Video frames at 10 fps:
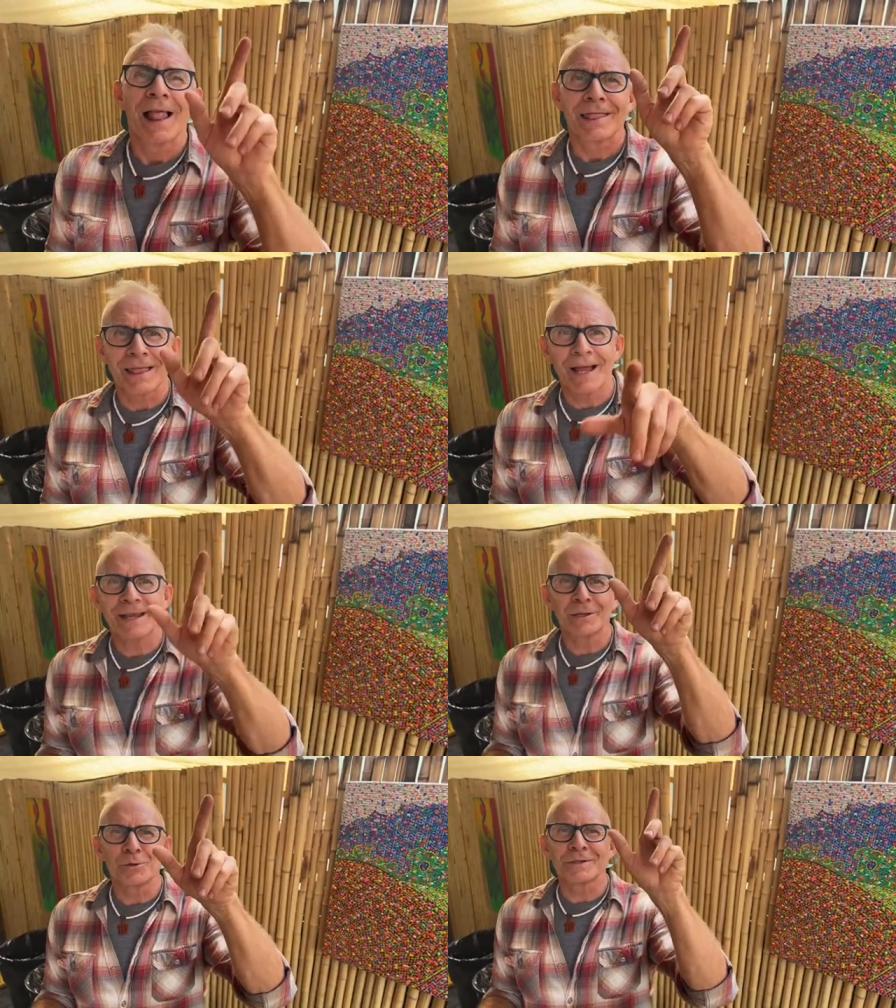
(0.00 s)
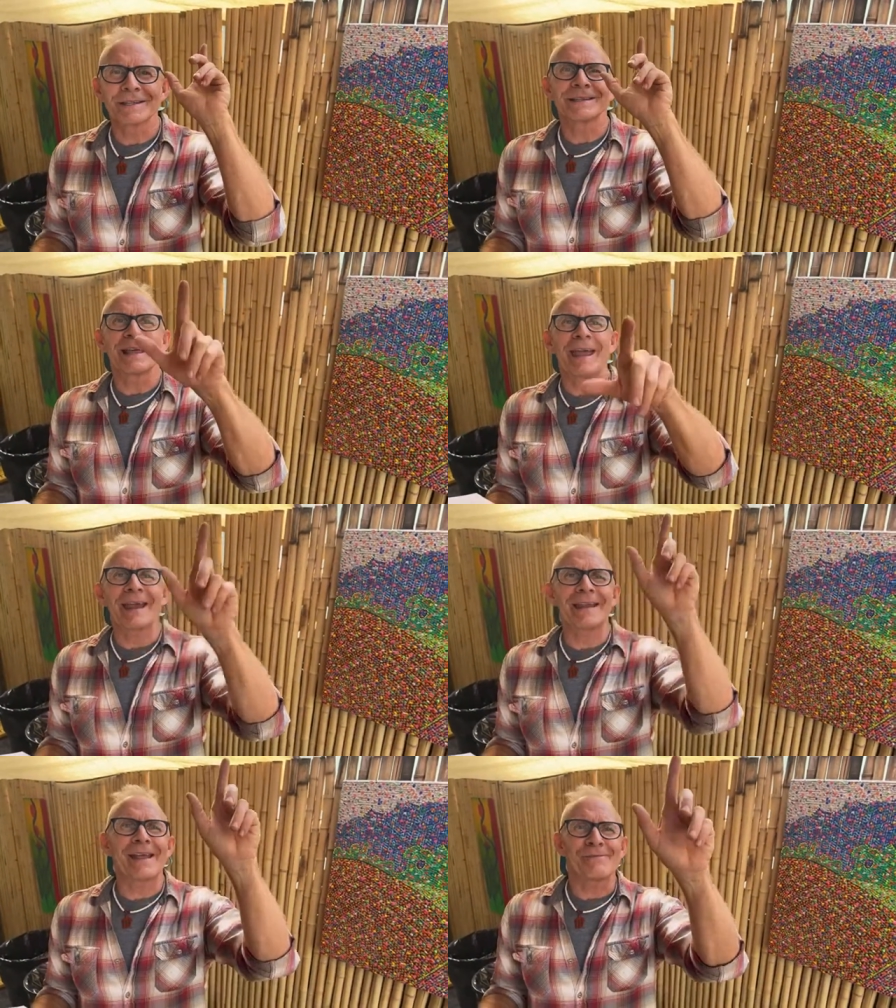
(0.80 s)
Lucky Lucy
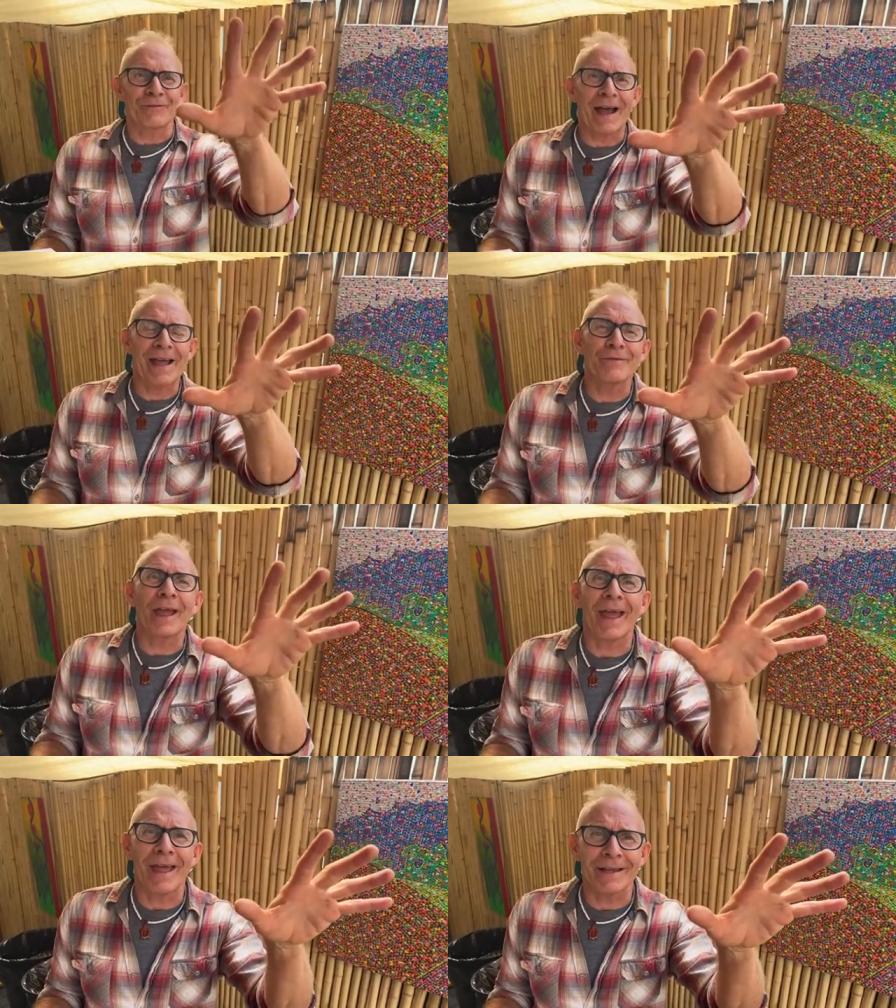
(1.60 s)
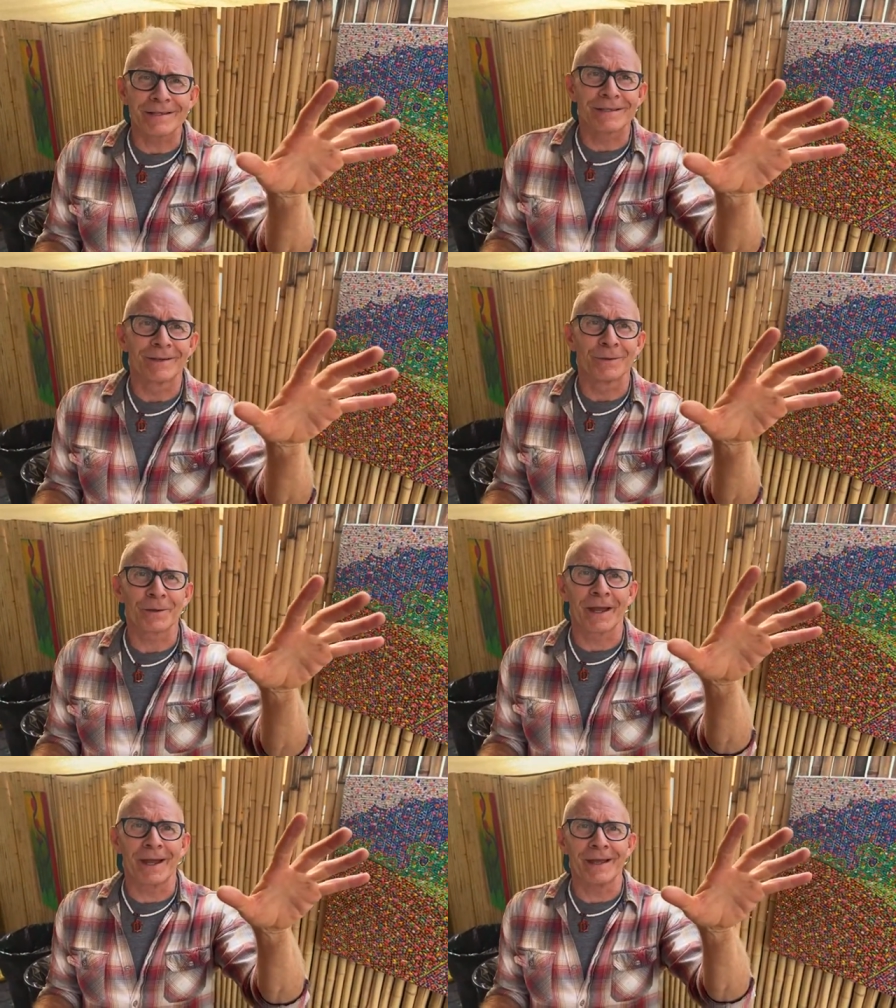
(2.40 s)
laid 5 eggs,
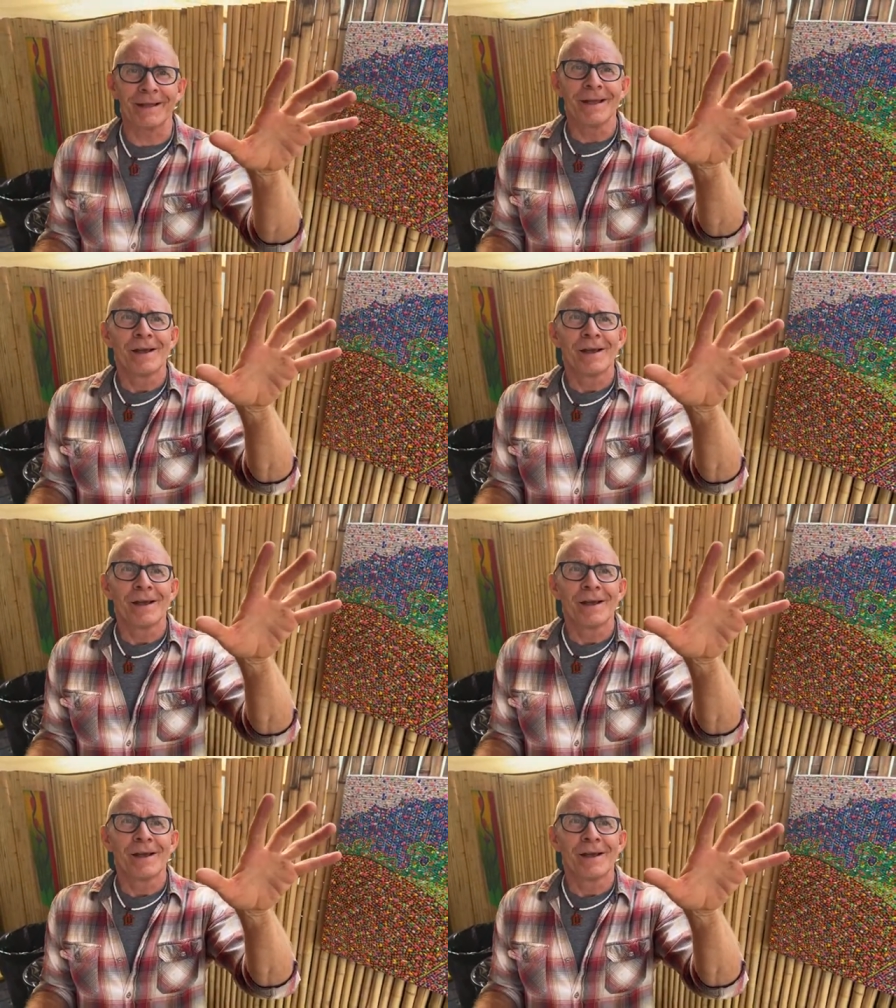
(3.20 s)
okay?